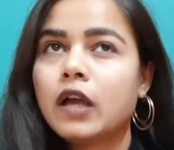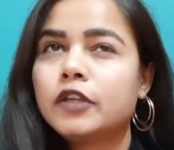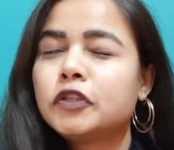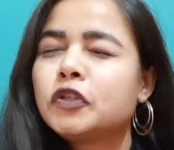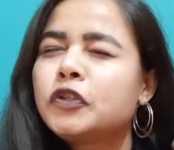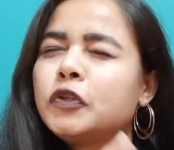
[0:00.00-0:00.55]

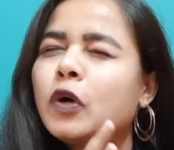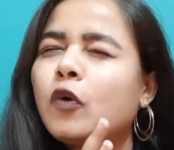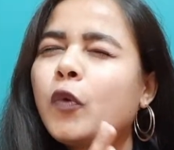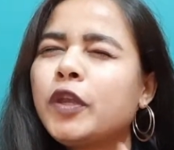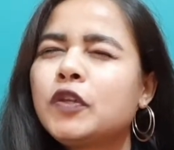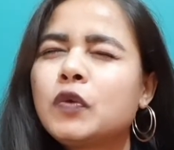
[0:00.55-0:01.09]
you are
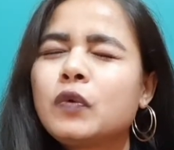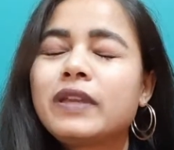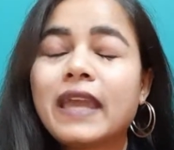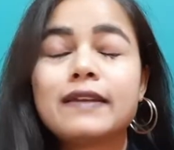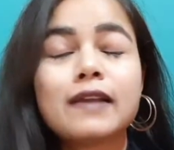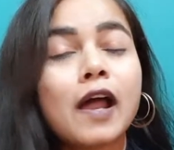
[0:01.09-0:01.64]
going to
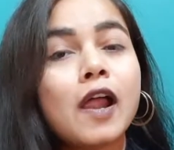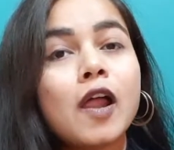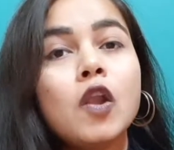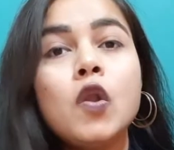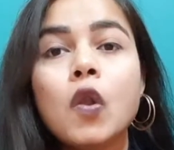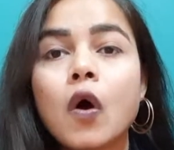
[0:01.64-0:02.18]
get
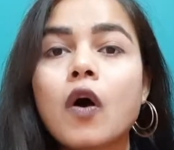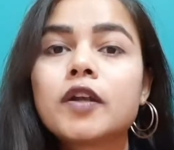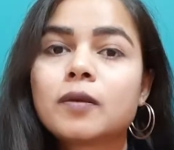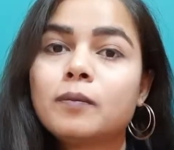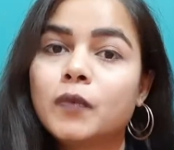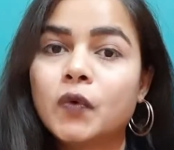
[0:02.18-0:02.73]
a lot
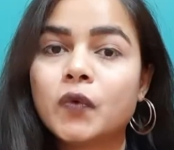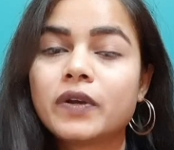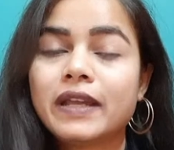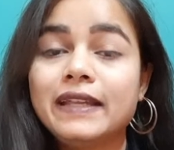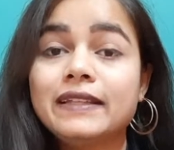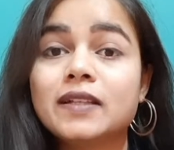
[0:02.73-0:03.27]
more
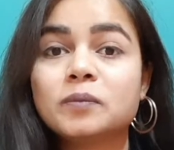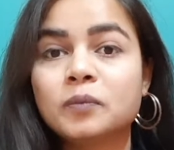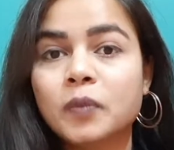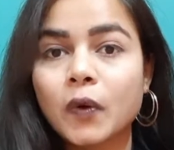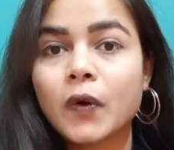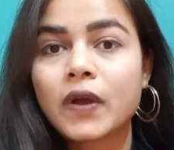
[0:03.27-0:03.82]
in the
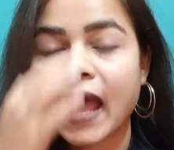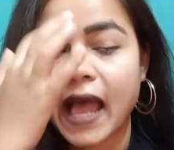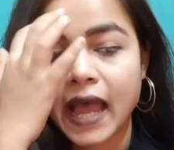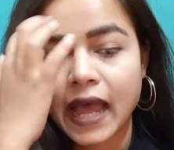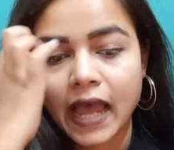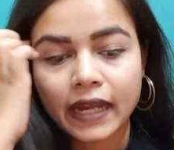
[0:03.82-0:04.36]
book,
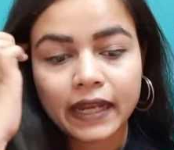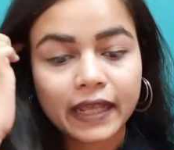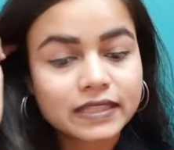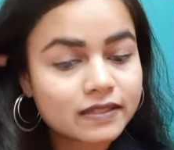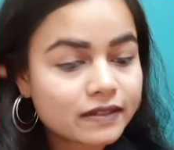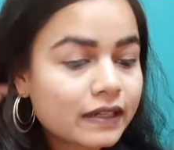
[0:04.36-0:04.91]
and
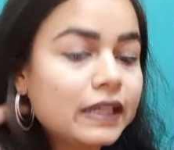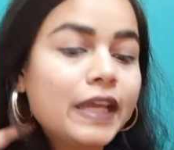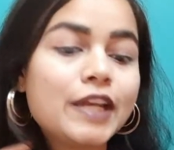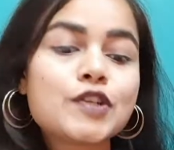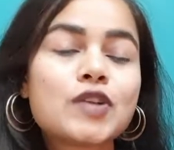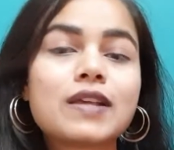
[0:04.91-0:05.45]
it's really
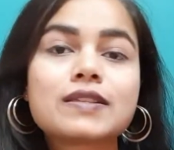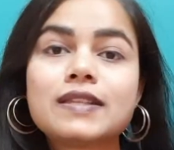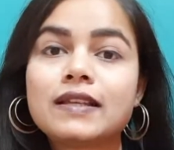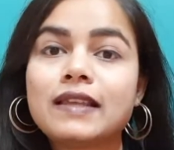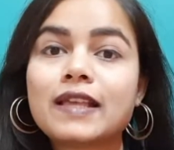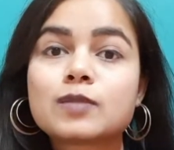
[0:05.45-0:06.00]

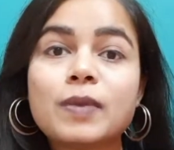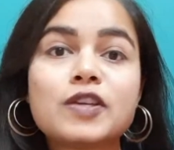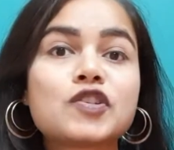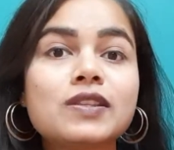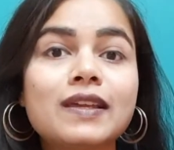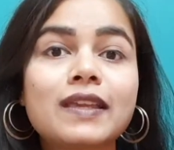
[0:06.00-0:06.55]
interesting. Like
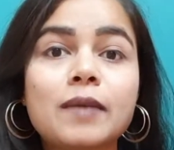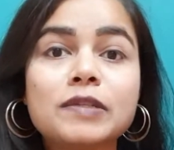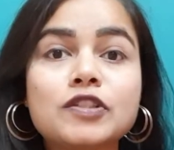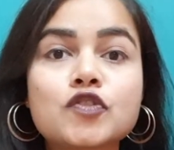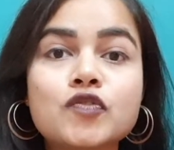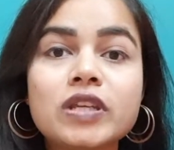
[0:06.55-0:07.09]
especially the
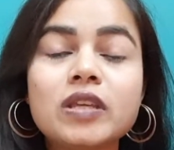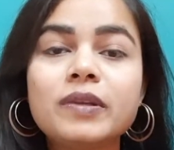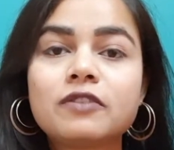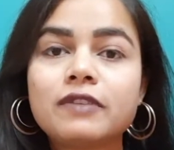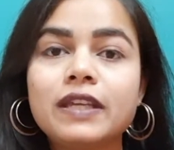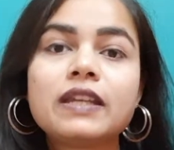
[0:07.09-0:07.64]
chemistry
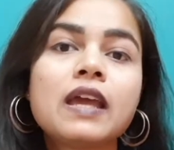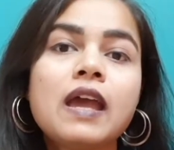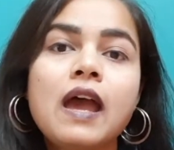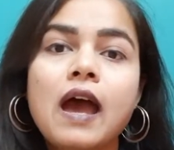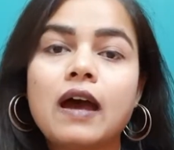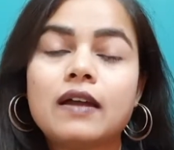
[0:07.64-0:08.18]
between
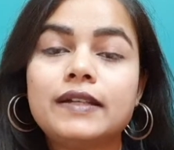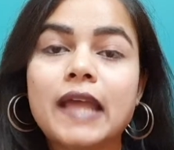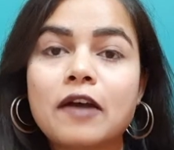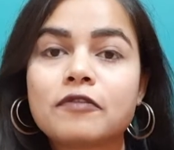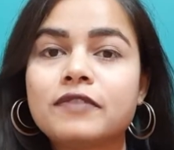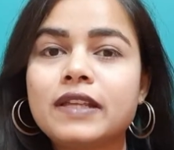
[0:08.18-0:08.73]

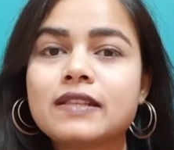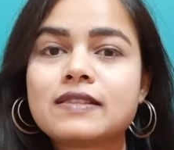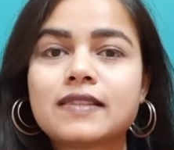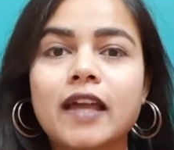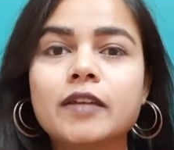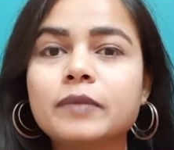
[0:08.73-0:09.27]
Daphne and
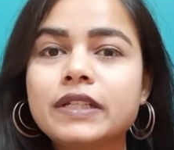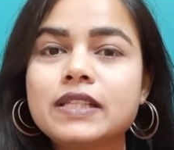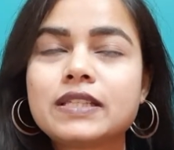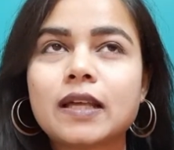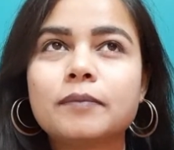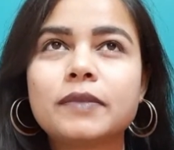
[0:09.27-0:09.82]
Simon is
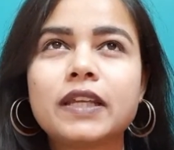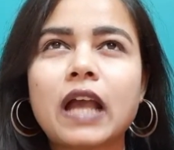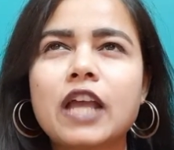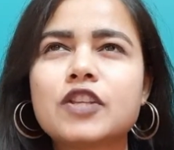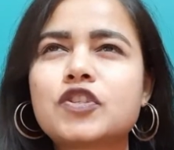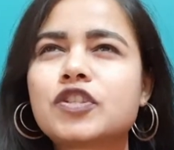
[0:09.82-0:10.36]
something
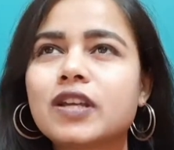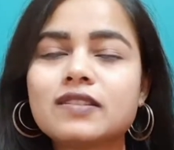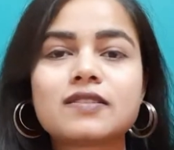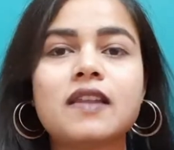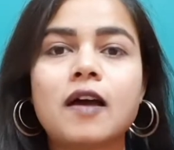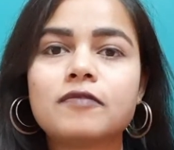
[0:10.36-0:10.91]
I
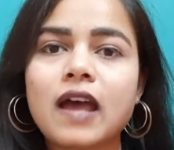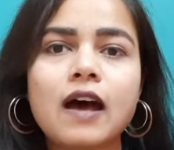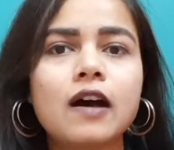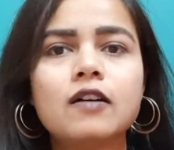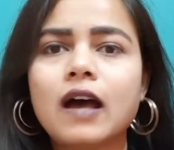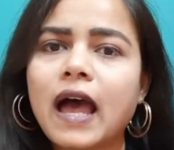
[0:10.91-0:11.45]
just loved.
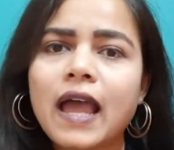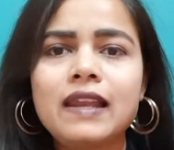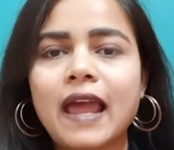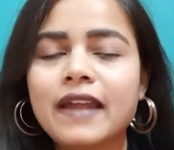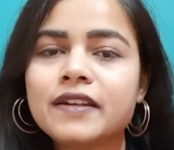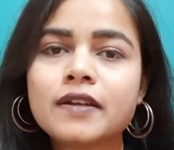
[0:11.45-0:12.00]
I
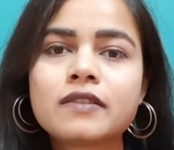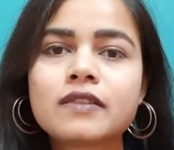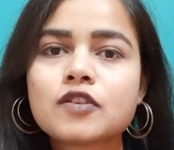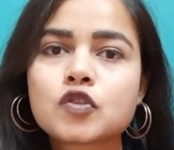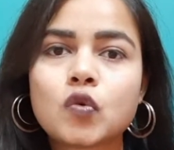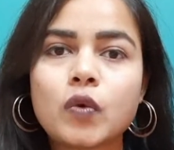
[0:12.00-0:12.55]
liked it in the
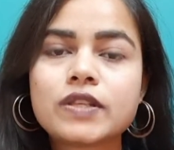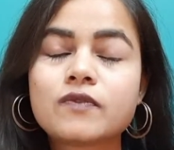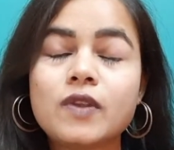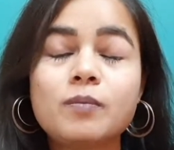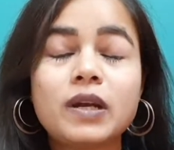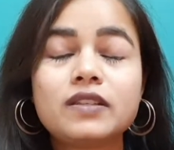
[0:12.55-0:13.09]
show as
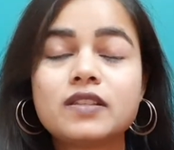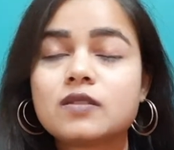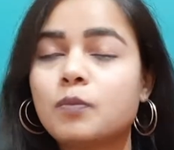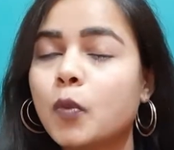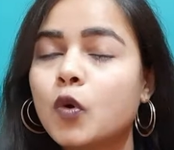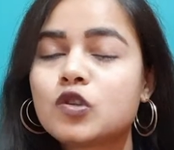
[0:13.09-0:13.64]
well, but this
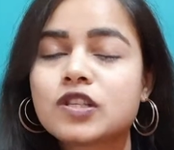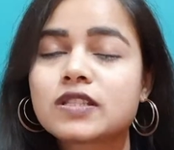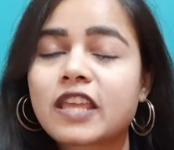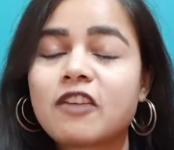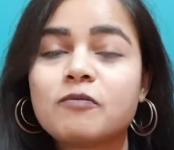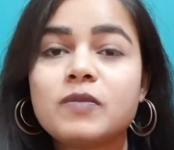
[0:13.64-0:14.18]
book just
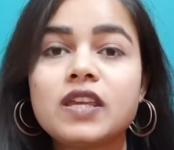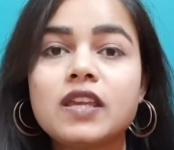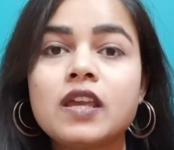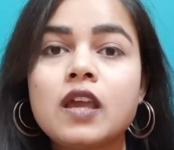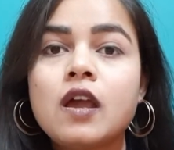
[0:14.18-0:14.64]
gave me